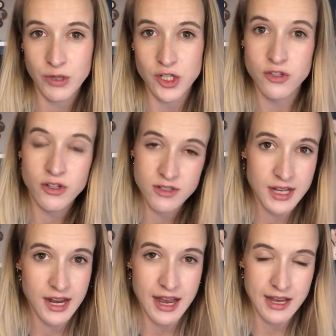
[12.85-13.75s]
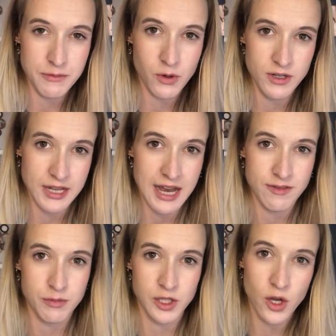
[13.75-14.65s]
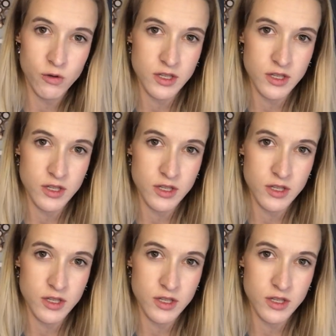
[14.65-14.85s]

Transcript: which is Thursday, I am going to have a below